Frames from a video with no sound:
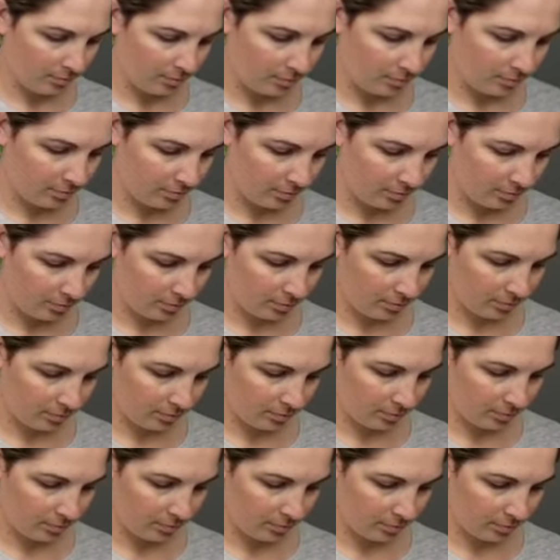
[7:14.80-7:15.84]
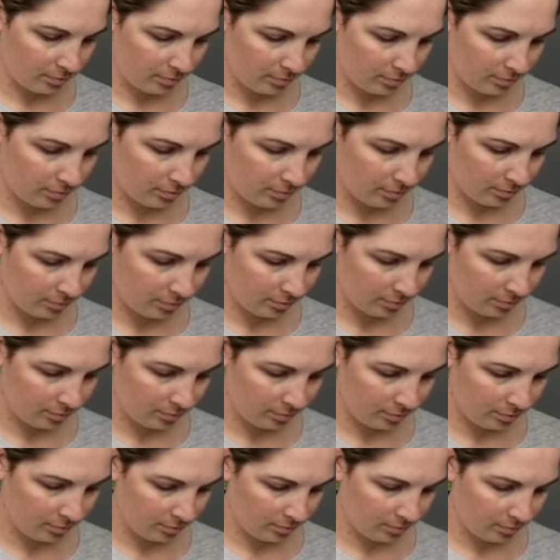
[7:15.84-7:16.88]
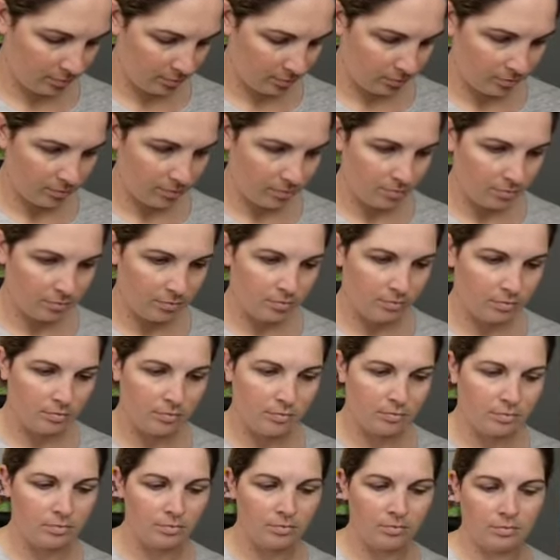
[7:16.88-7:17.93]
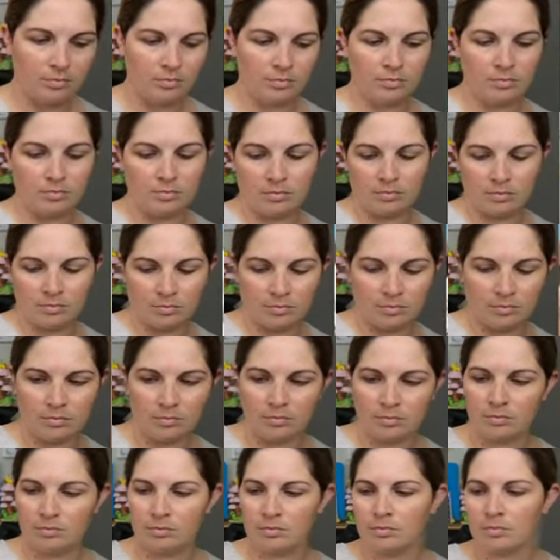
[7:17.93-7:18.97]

[no speech]